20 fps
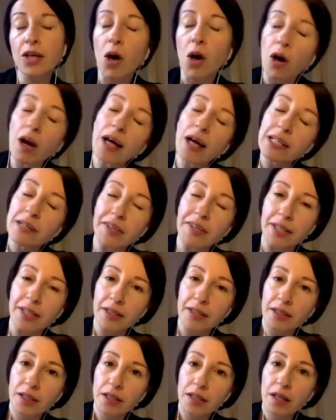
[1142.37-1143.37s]

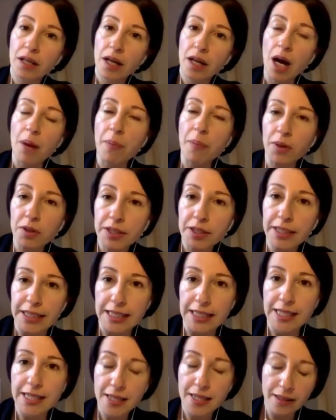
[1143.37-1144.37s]
agree upon
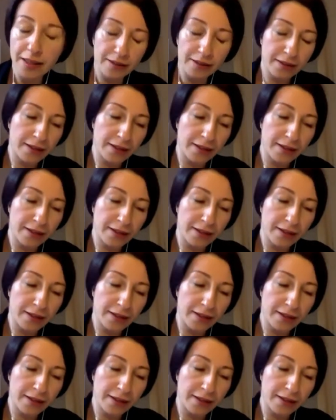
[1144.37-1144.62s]
this.